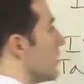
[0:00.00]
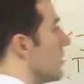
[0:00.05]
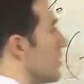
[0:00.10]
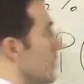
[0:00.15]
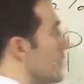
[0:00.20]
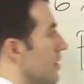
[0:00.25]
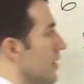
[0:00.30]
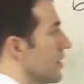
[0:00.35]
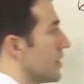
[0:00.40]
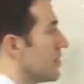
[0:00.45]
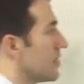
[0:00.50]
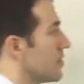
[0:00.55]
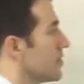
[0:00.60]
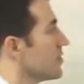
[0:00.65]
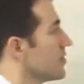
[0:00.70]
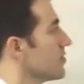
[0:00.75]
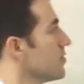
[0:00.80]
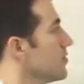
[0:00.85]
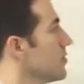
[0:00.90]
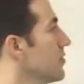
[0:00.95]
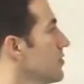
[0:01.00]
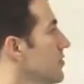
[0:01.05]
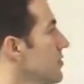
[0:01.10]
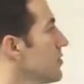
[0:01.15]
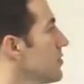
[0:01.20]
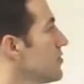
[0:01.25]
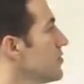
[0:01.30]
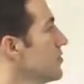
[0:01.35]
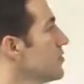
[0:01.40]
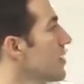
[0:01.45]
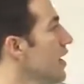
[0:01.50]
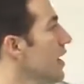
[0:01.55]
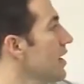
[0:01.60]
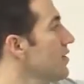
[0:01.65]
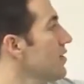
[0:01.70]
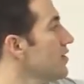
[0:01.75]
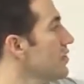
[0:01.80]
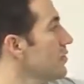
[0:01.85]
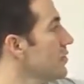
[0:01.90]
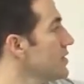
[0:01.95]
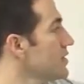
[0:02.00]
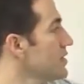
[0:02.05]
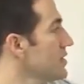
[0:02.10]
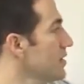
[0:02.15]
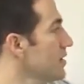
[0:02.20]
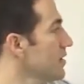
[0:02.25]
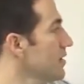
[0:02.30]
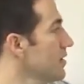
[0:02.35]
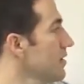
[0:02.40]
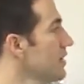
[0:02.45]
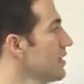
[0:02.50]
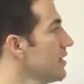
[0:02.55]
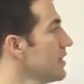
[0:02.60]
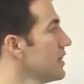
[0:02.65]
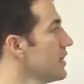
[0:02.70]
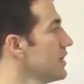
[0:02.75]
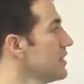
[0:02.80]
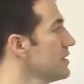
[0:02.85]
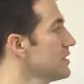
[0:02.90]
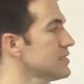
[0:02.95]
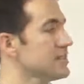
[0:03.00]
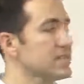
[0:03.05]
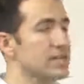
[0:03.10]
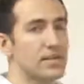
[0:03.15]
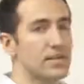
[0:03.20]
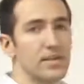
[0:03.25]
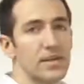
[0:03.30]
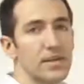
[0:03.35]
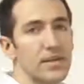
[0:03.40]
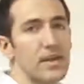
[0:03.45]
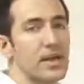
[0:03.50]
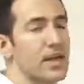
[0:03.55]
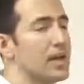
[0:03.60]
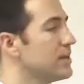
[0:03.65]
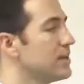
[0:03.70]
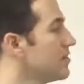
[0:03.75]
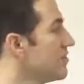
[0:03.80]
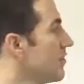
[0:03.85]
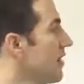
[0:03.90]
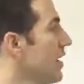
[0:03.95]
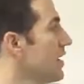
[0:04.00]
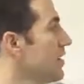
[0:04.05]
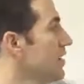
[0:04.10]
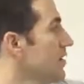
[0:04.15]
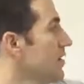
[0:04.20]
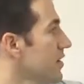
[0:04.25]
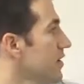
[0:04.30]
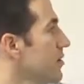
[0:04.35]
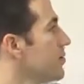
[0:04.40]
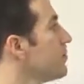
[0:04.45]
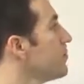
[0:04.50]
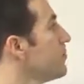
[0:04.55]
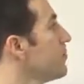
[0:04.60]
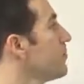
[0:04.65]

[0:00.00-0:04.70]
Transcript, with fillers: Okay, so those are the two categories there listed and divided here.